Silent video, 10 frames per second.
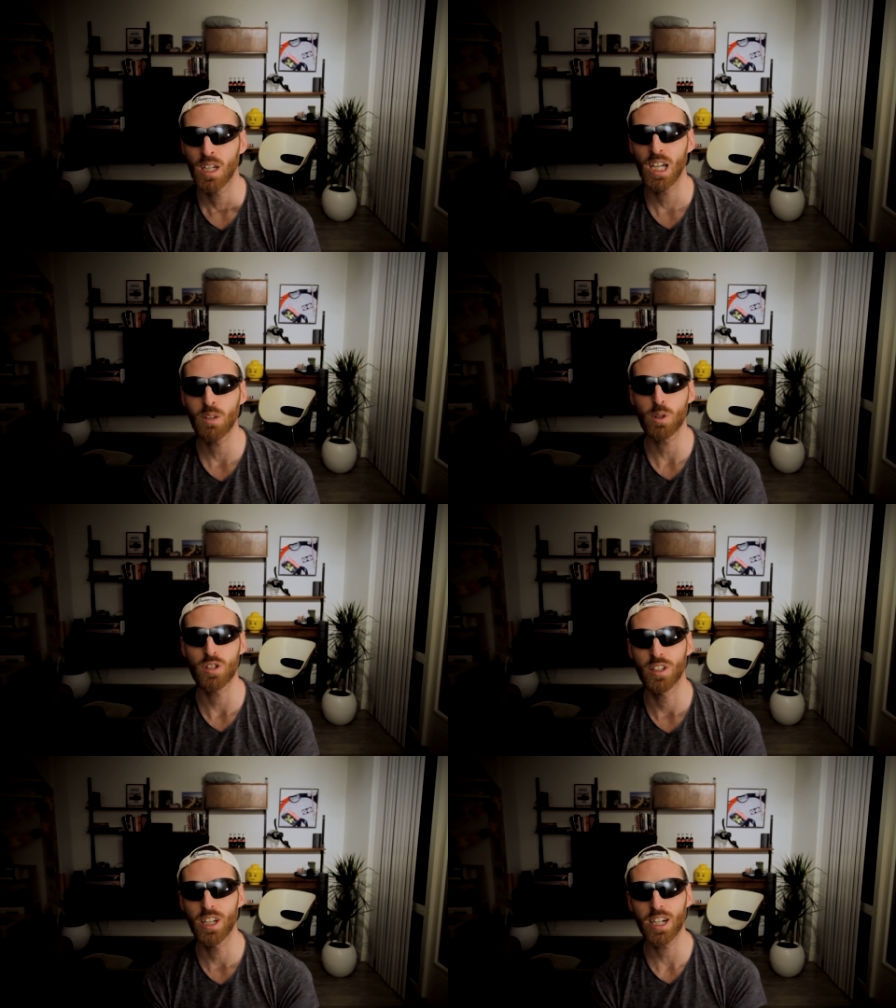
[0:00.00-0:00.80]
It was
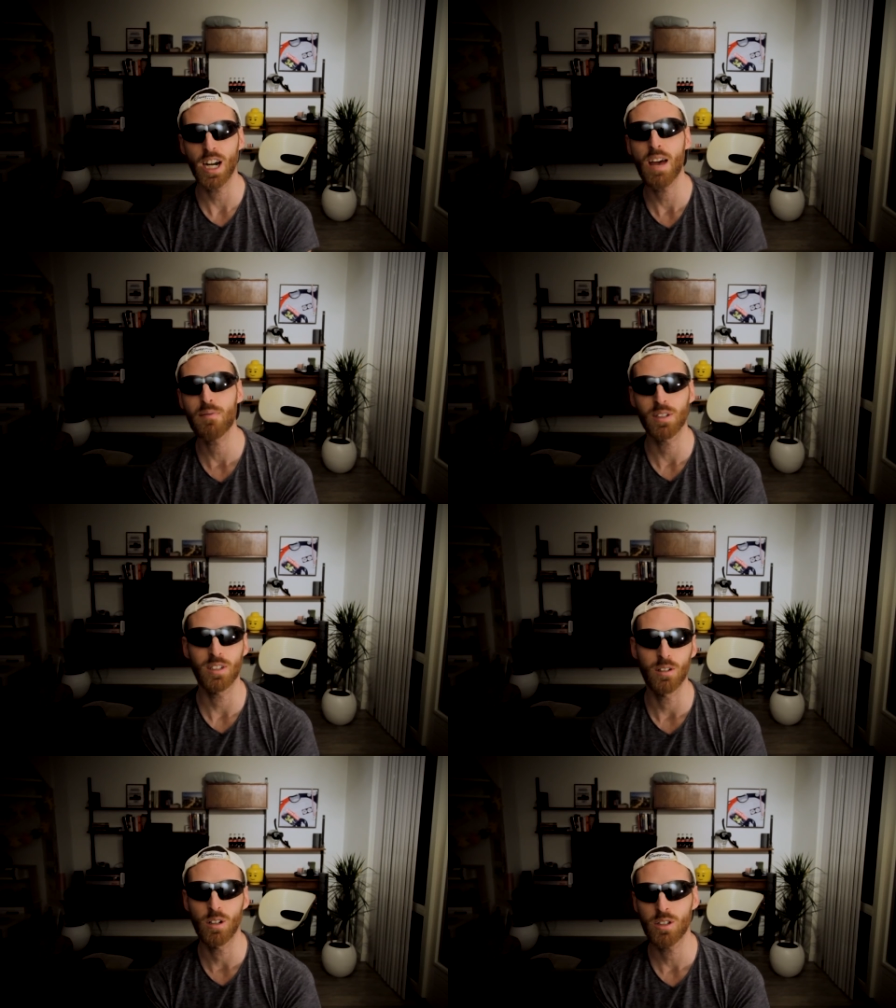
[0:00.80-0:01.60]
a year after
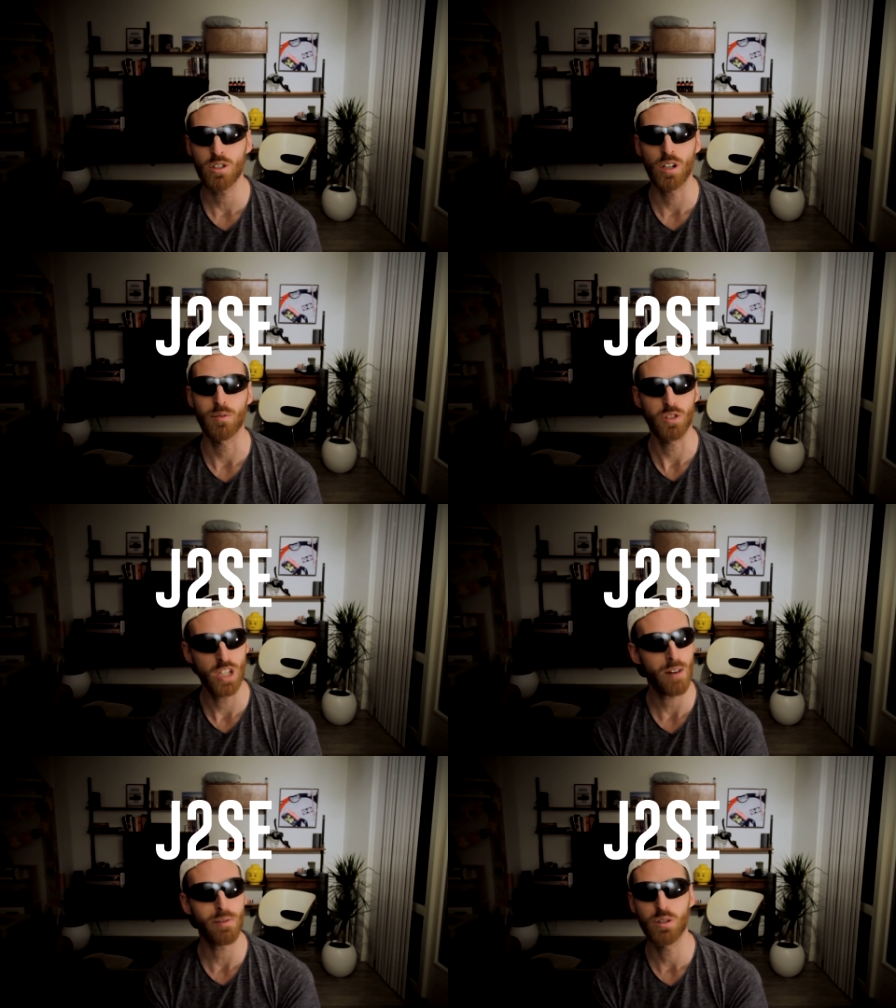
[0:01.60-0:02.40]
the launch of
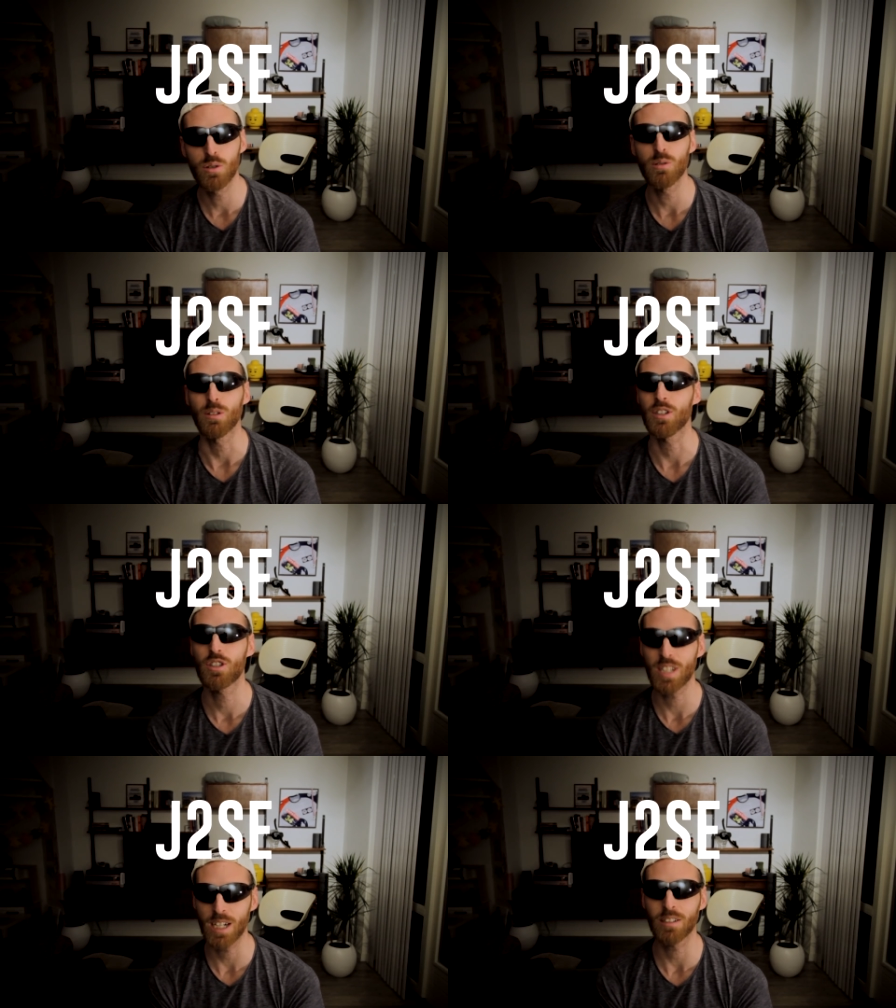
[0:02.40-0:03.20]
Java 2, the
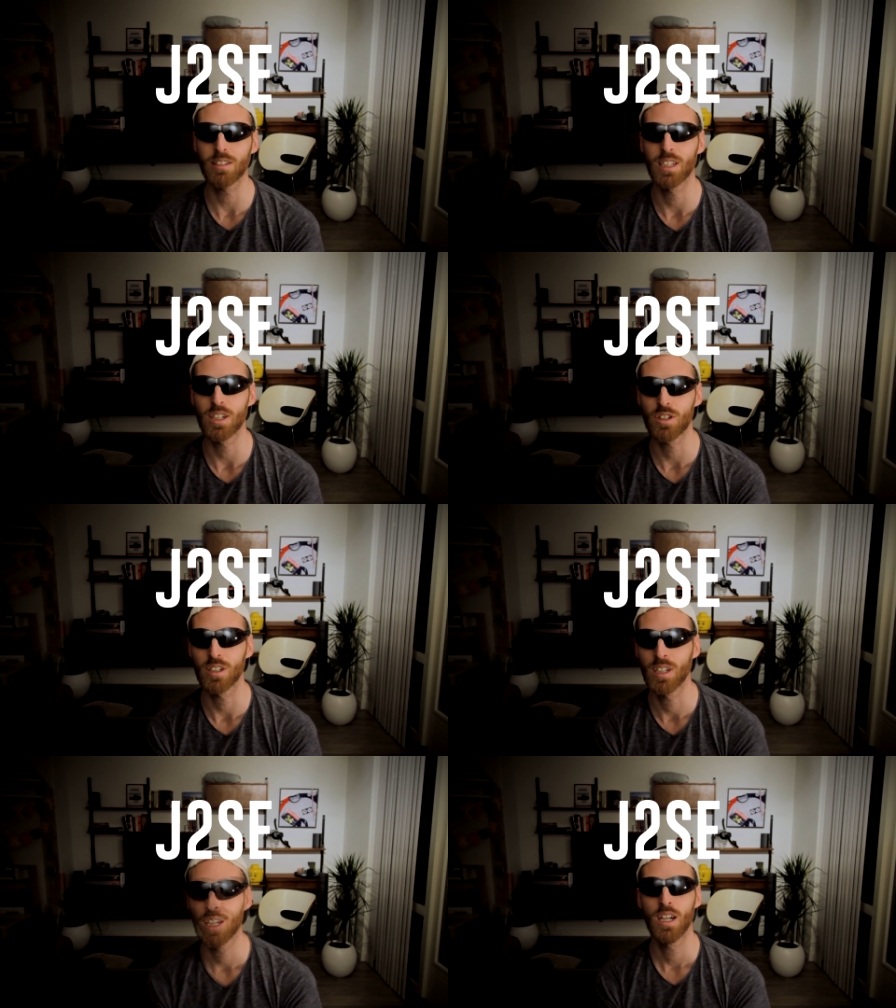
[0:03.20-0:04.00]
standard edition.